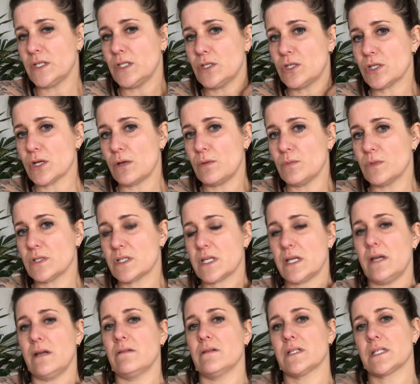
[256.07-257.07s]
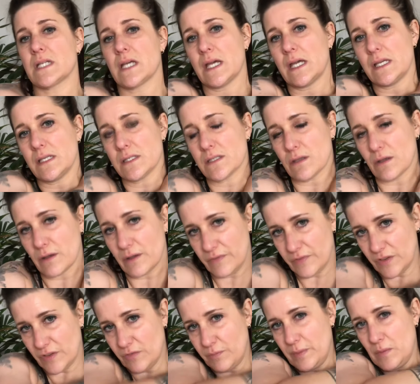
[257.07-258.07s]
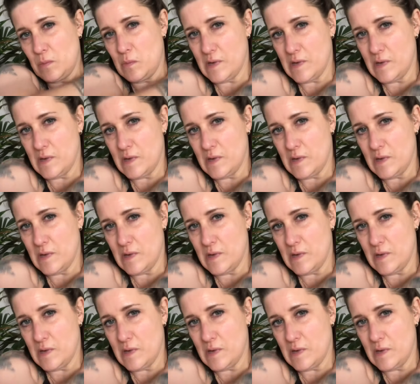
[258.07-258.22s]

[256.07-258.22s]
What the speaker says: You don't want to irritate. So if you've been